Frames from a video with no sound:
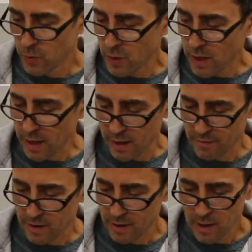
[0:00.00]
And
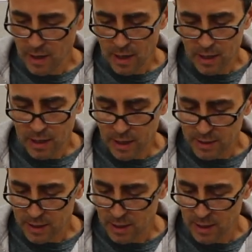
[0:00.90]
I've
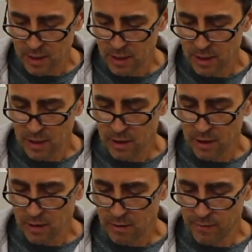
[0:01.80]
cut
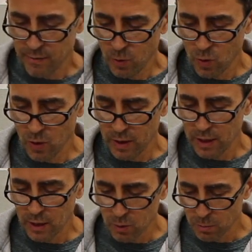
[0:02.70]
4
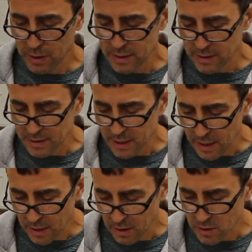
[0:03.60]
equal pieces
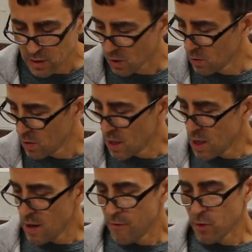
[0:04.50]
here. So
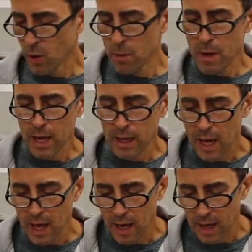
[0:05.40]
if you want to make
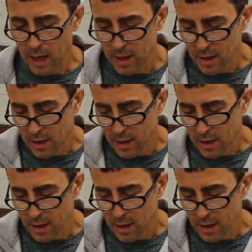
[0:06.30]
a